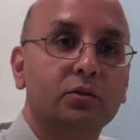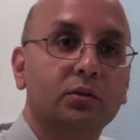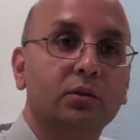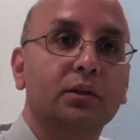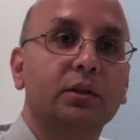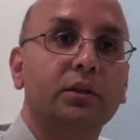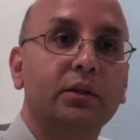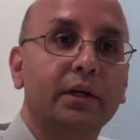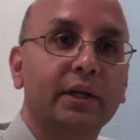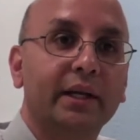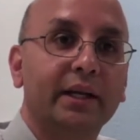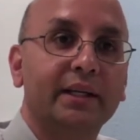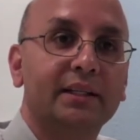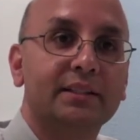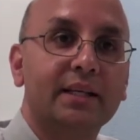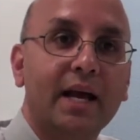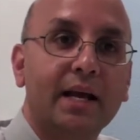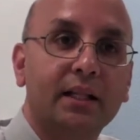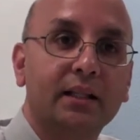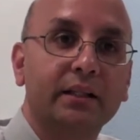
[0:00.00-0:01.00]
learning
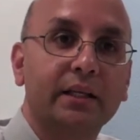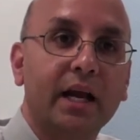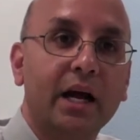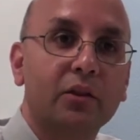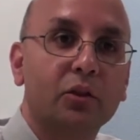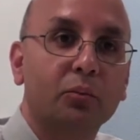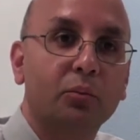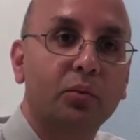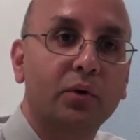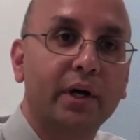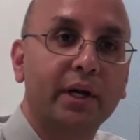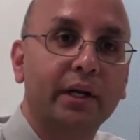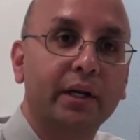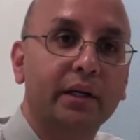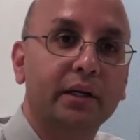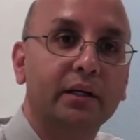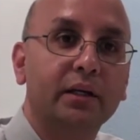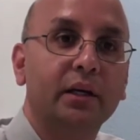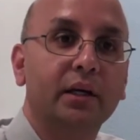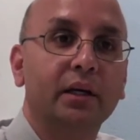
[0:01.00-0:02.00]
exactly how the
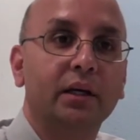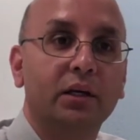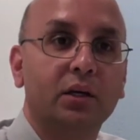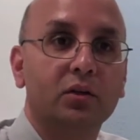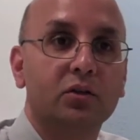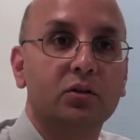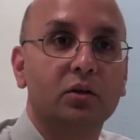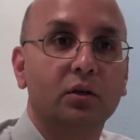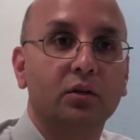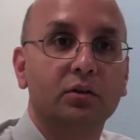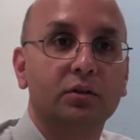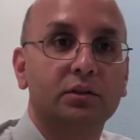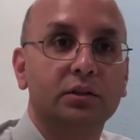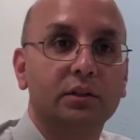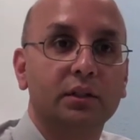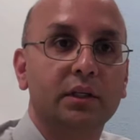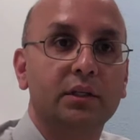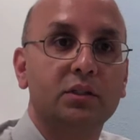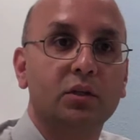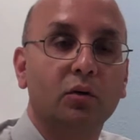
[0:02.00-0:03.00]
brain controls
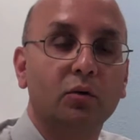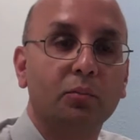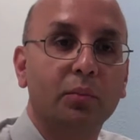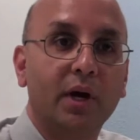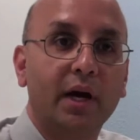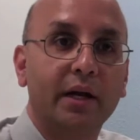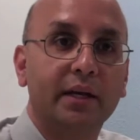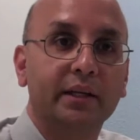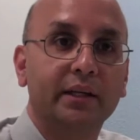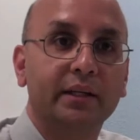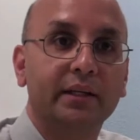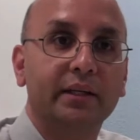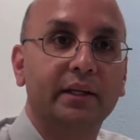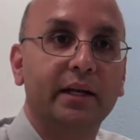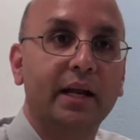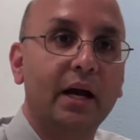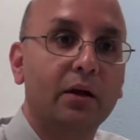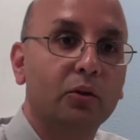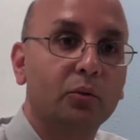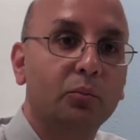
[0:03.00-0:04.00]
its own body and
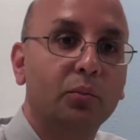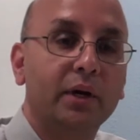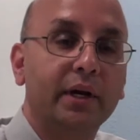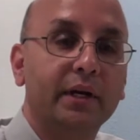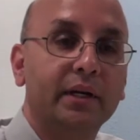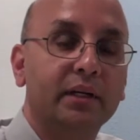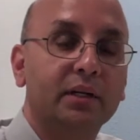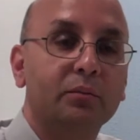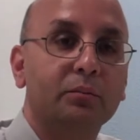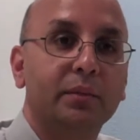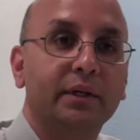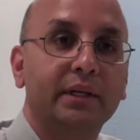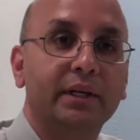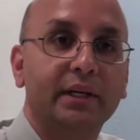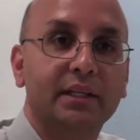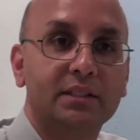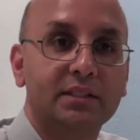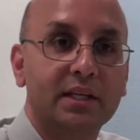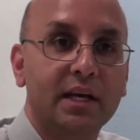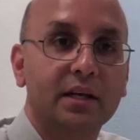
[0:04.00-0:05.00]
how the brain can be
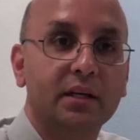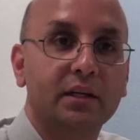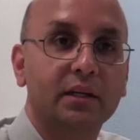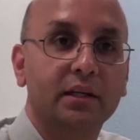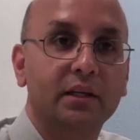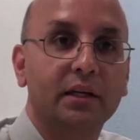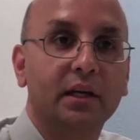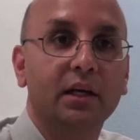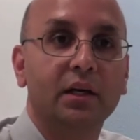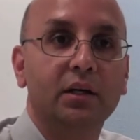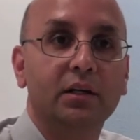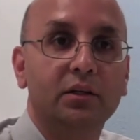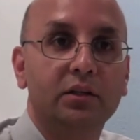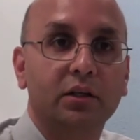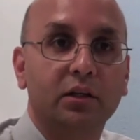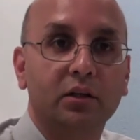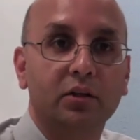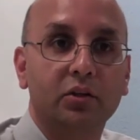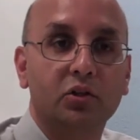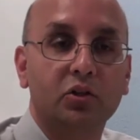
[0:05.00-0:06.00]
extended to
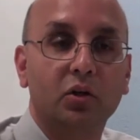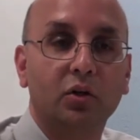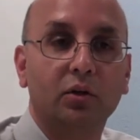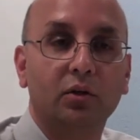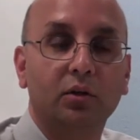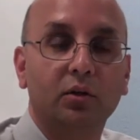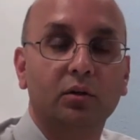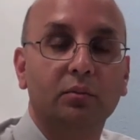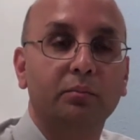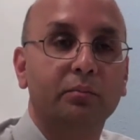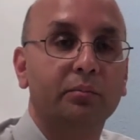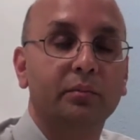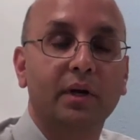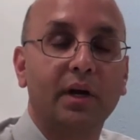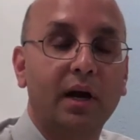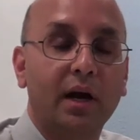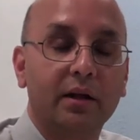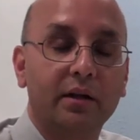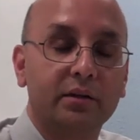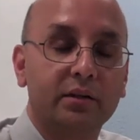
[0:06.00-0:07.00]
control
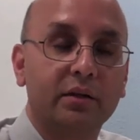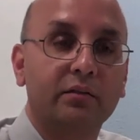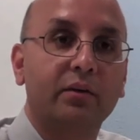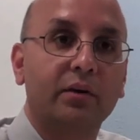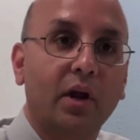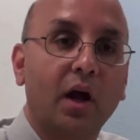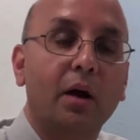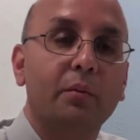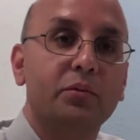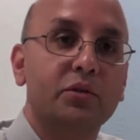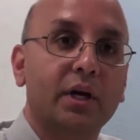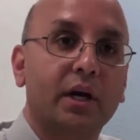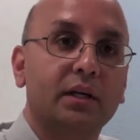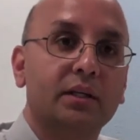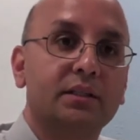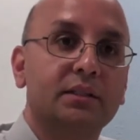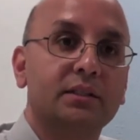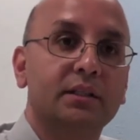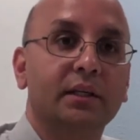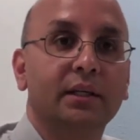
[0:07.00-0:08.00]
different
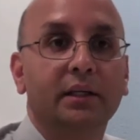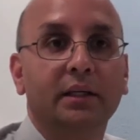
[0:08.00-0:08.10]
objects.